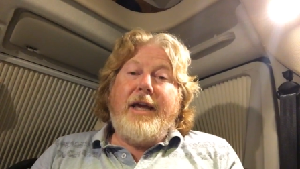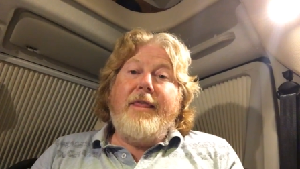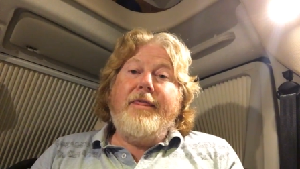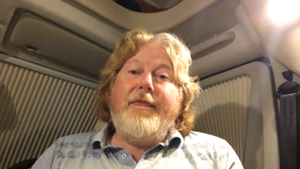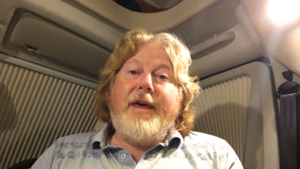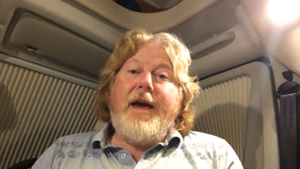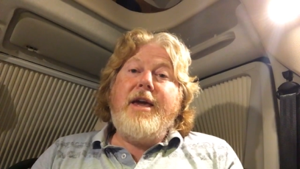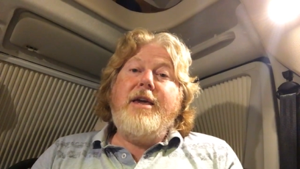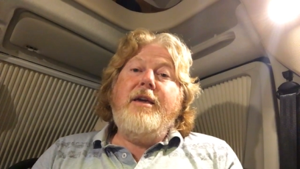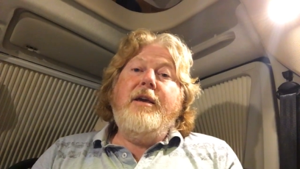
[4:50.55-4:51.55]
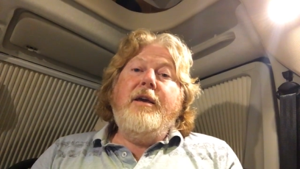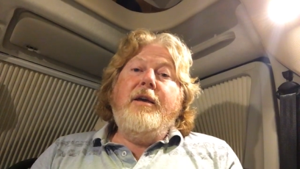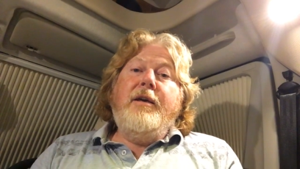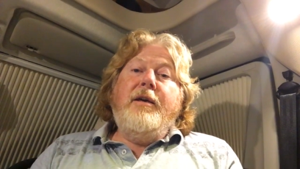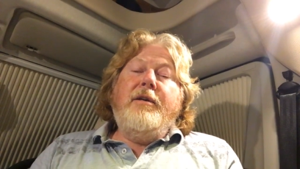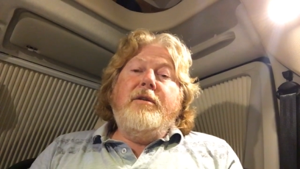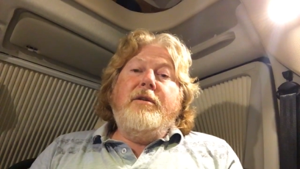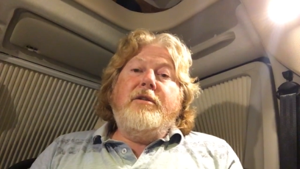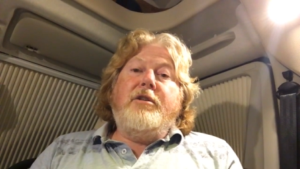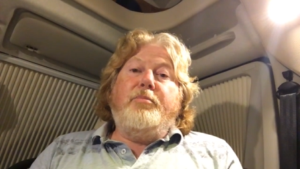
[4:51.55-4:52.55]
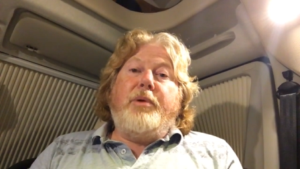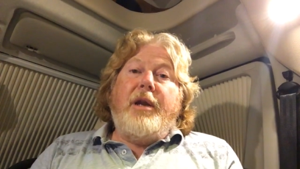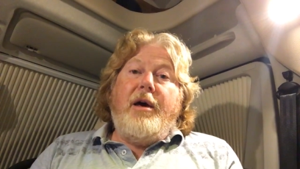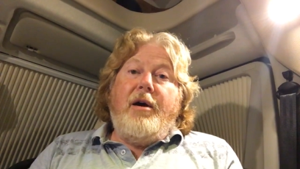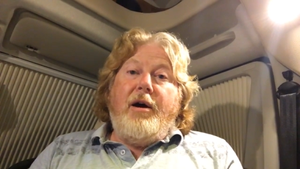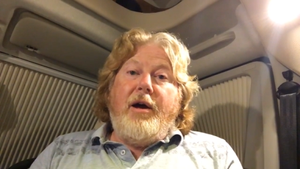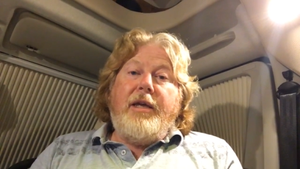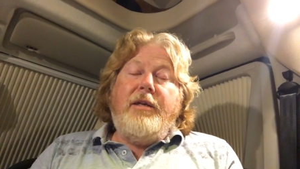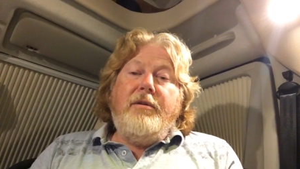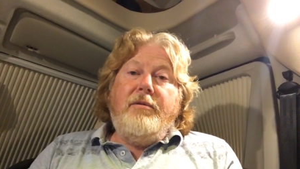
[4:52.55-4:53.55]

and they supply